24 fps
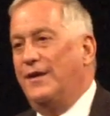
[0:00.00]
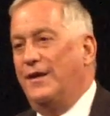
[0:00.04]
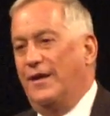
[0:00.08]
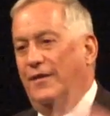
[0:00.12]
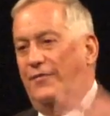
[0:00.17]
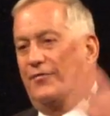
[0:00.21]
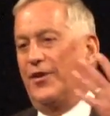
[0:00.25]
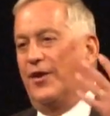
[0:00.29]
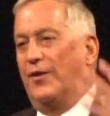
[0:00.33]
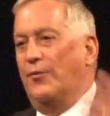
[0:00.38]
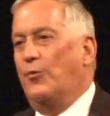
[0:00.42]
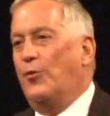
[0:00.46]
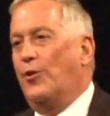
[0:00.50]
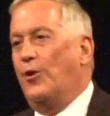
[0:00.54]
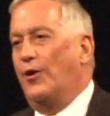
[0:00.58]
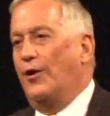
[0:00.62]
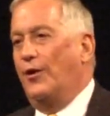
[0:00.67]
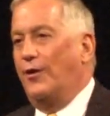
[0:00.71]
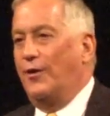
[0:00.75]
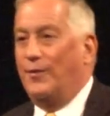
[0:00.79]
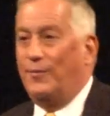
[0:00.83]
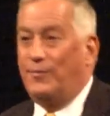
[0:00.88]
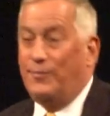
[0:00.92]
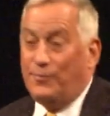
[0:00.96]
If there
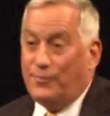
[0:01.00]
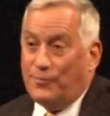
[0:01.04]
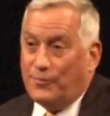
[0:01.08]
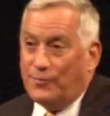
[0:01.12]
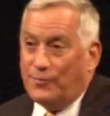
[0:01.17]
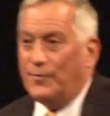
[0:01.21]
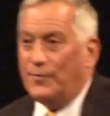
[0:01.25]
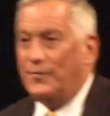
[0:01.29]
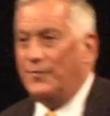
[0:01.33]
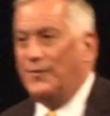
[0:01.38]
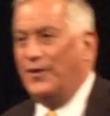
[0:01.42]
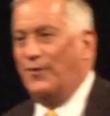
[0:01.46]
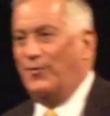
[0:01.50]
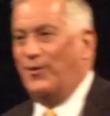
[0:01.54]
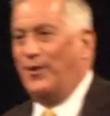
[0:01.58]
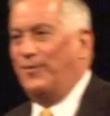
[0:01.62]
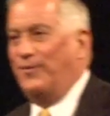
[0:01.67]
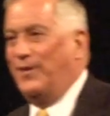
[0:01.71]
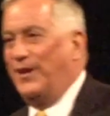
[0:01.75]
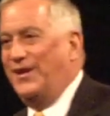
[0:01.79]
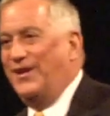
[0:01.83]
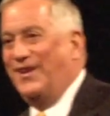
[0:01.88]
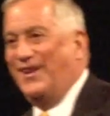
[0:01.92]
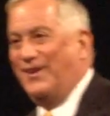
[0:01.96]
were, there
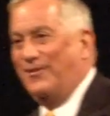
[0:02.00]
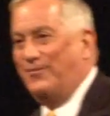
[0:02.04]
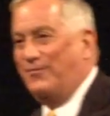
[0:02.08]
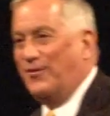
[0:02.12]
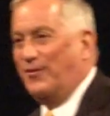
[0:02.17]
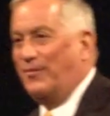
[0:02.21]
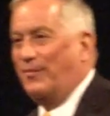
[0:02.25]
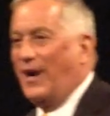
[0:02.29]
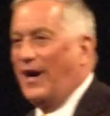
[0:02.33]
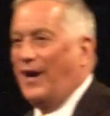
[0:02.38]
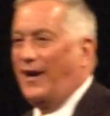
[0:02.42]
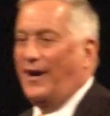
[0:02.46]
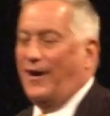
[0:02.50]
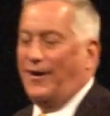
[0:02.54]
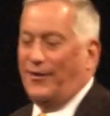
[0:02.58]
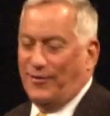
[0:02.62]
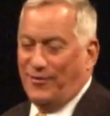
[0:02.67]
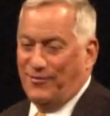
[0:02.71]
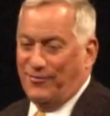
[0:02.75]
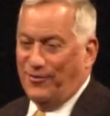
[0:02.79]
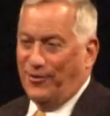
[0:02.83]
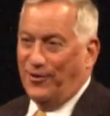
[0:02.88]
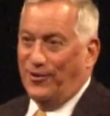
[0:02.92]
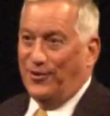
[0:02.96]
wouldn't be need for
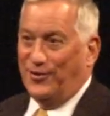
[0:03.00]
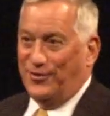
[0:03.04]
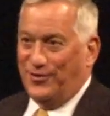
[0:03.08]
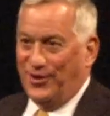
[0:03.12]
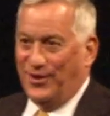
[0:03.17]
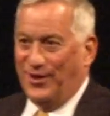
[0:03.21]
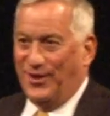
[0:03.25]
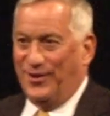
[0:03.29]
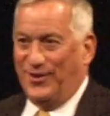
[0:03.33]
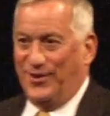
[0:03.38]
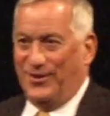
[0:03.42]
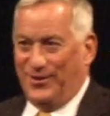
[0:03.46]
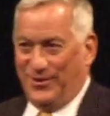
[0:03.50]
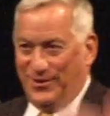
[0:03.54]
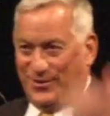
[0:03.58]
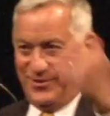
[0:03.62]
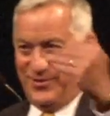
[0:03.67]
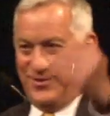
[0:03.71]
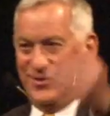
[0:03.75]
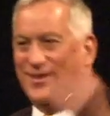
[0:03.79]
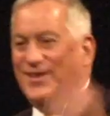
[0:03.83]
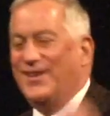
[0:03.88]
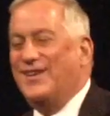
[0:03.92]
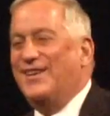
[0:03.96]
biographers. You know, you could
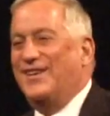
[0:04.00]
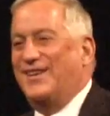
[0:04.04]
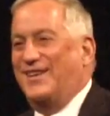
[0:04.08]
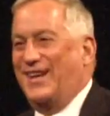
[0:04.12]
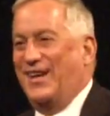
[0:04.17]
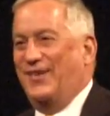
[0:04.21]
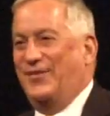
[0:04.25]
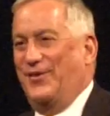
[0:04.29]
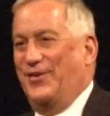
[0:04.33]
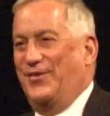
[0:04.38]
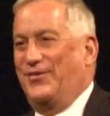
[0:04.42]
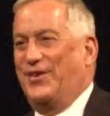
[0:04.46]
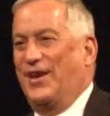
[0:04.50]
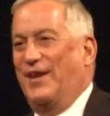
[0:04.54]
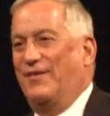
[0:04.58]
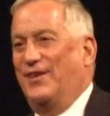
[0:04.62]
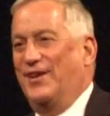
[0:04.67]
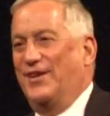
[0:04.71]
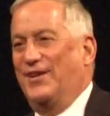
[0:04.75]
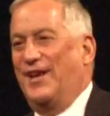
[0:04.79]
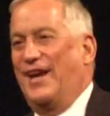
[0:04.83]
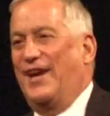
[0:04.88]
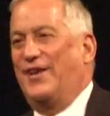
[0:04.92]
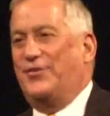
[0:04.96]
just get the
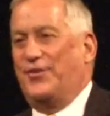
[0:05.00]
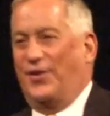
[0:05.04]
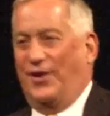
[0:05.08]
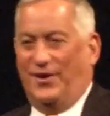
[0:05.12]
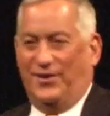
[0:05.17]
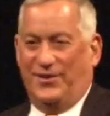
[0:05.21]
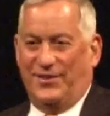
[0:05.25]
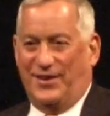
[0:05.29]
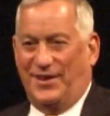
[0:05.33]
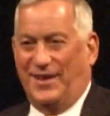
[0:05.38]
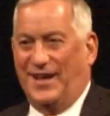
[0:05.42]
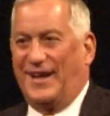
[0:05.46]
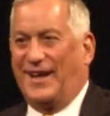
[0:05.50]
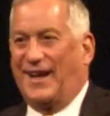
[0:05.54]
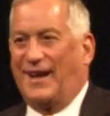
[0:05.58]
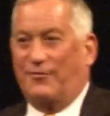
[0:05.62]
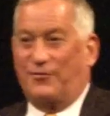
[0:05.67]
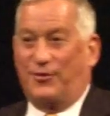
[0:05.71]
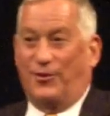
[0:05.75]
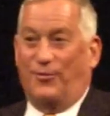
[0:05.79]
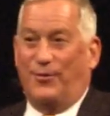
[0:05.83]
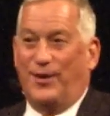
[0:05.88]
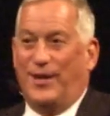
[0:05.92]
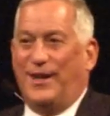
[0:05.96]
7 lessons and not
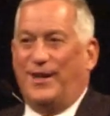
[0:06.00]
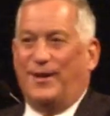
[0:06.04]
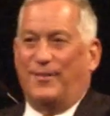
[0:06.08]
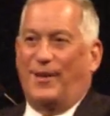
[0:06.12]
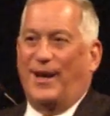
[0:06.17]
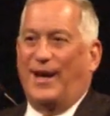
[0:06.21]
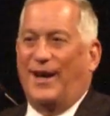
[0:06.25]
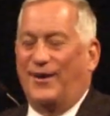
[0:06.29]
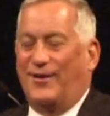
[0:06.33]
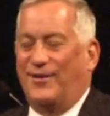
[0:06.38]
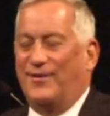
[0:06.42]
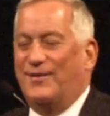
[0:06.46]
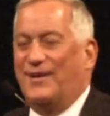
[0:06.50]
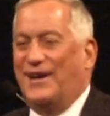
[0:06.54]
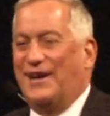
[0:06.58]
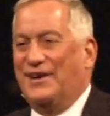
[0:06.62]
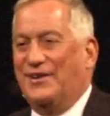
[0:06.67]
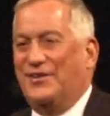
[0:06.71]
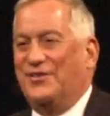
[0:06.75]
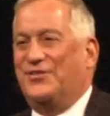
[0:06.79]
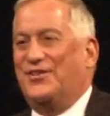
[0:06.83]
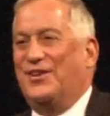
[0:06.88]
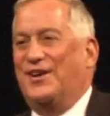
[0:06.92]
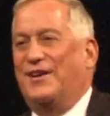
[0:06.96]
have to read about
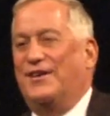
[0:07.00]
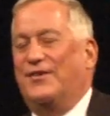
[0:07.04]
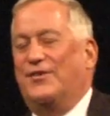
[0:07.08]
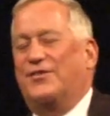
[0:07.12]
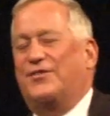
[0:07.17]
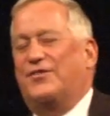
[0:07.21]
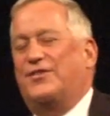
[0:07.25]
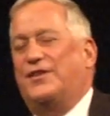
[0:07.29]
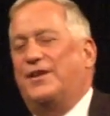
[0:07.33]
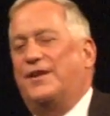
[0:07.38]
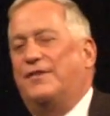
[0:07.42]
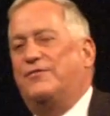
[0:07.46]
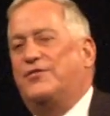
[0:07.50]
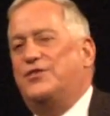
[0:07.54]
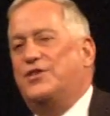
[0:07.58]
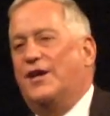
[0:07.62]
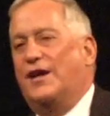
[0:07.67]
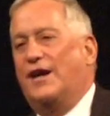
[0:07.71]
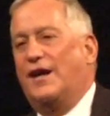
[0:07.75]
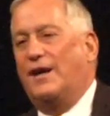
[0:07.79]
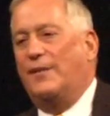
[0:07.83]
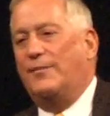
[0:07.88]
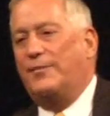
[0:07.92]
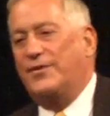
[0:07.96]
Einstein or Steve
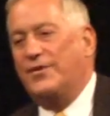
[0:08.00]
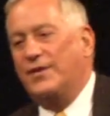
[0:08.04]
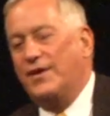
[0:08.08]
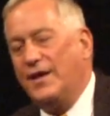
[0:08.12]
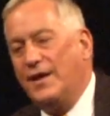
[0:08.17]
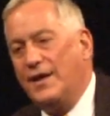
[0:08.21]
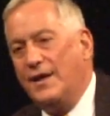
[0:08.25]
Jobs.